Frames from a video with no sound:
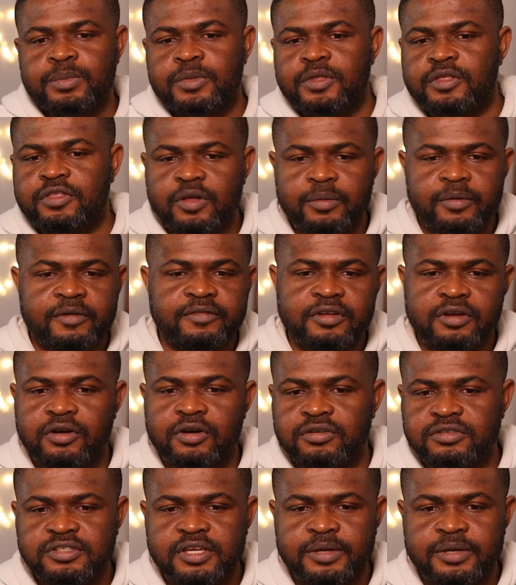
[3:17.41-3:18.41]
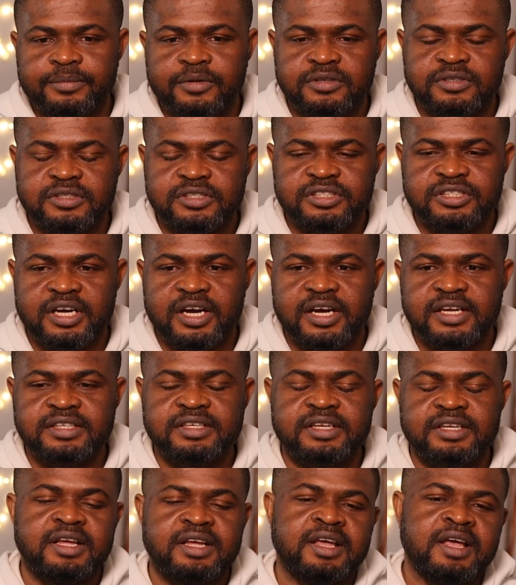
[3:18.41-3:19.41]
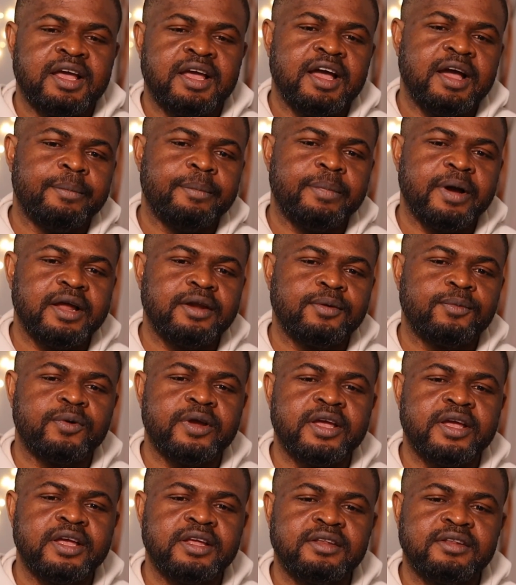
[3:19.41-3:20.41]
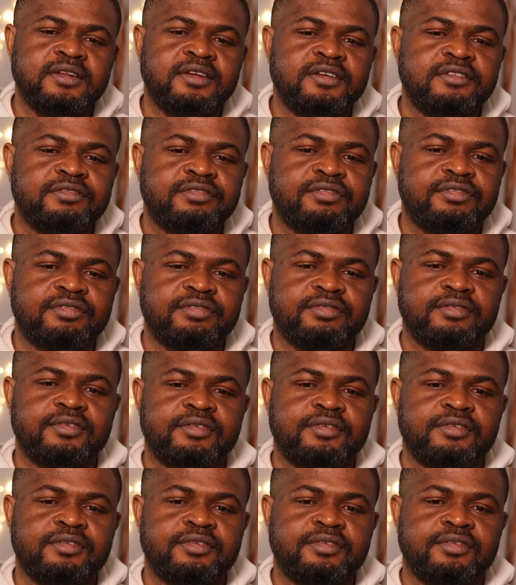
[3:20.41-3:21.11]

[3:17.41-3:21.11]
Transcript: some of the concept on the chart. And by the way, this